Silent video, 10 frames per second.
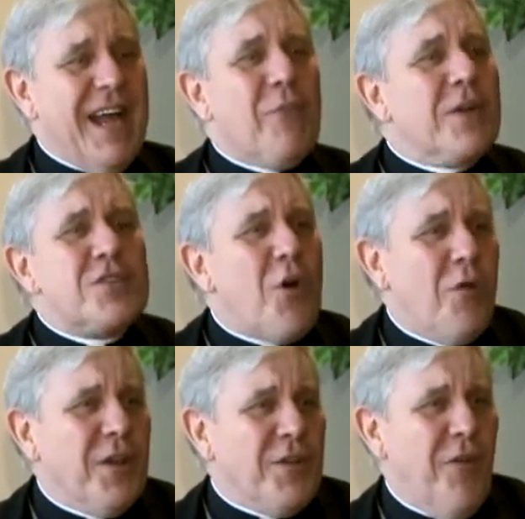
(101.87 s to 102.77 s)
I, what's
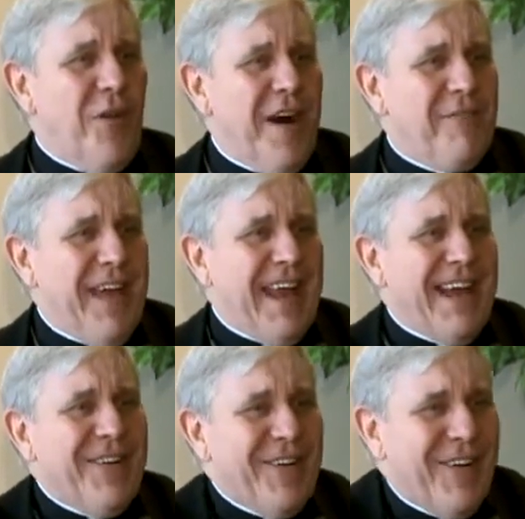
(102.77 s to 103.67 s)
Dolan going off at?
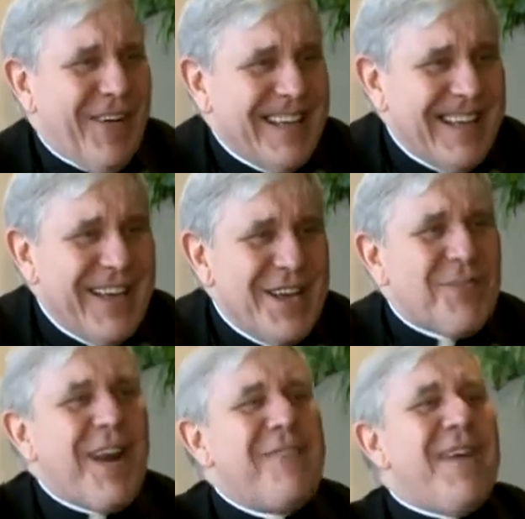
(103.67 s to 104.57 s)
I don't 25 know.
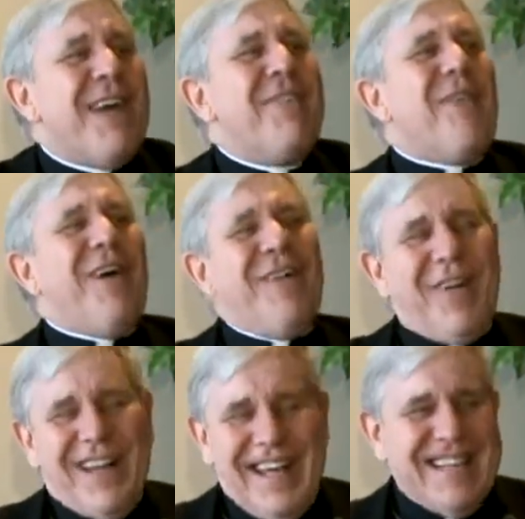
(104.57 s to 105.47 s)
Twenty-five to one. Twenty-five to one.
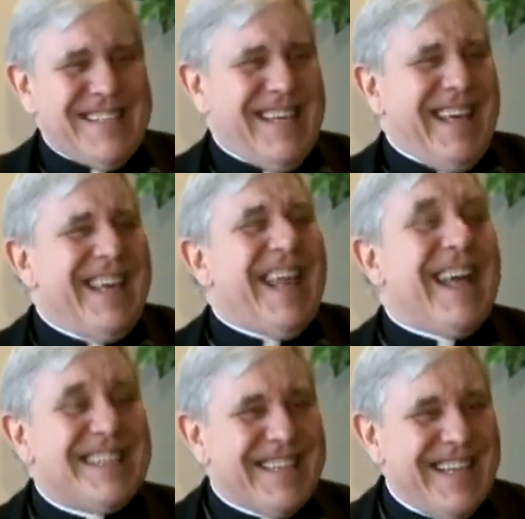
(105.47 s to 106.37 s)
Well, that's
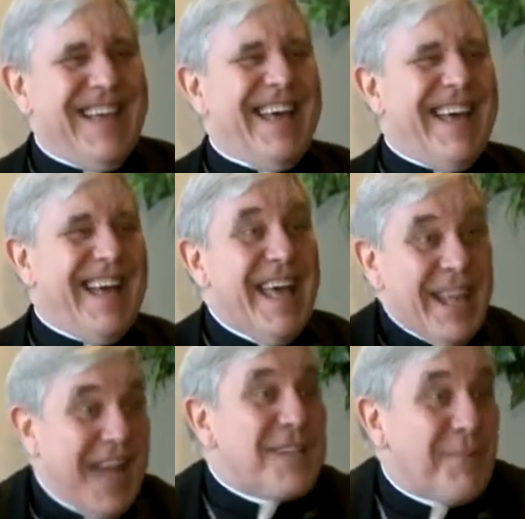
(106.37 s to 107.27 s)
that's
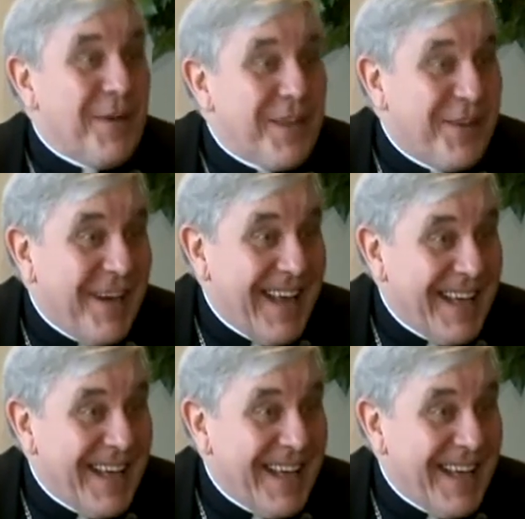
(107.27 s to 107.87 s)
that's pretty good.